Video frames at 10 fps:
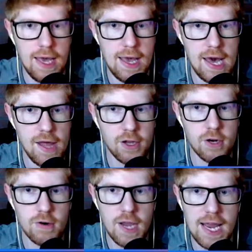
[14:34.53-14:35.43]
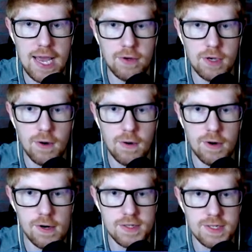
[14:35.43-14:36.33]
Ah, the great
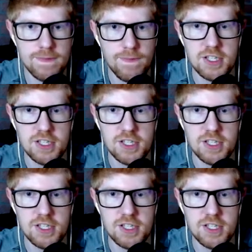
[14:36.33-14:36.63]
outdoors.